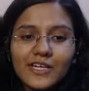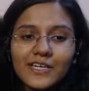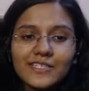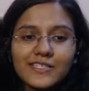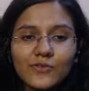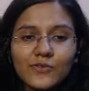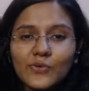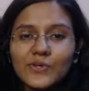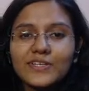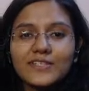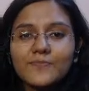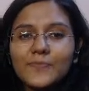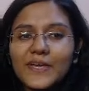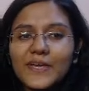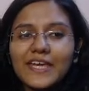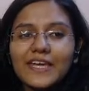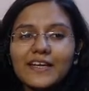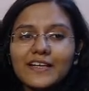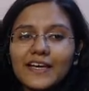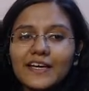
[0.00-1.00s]
So he's
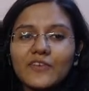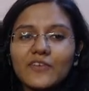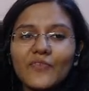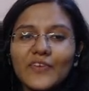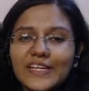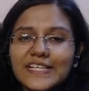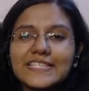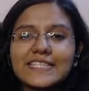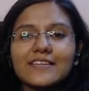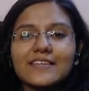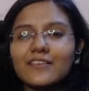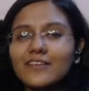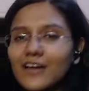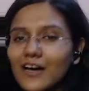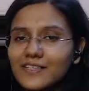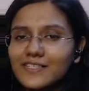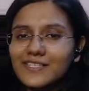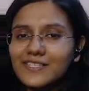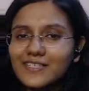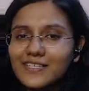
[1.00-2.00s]
being like very
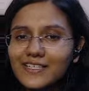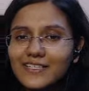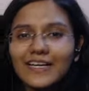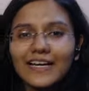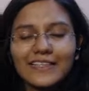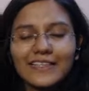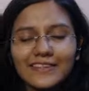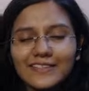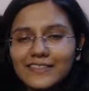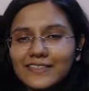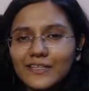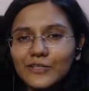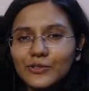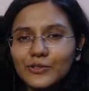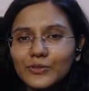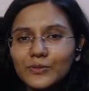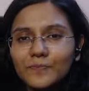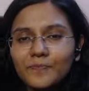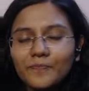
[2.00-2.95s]
sarcastic at the crowd.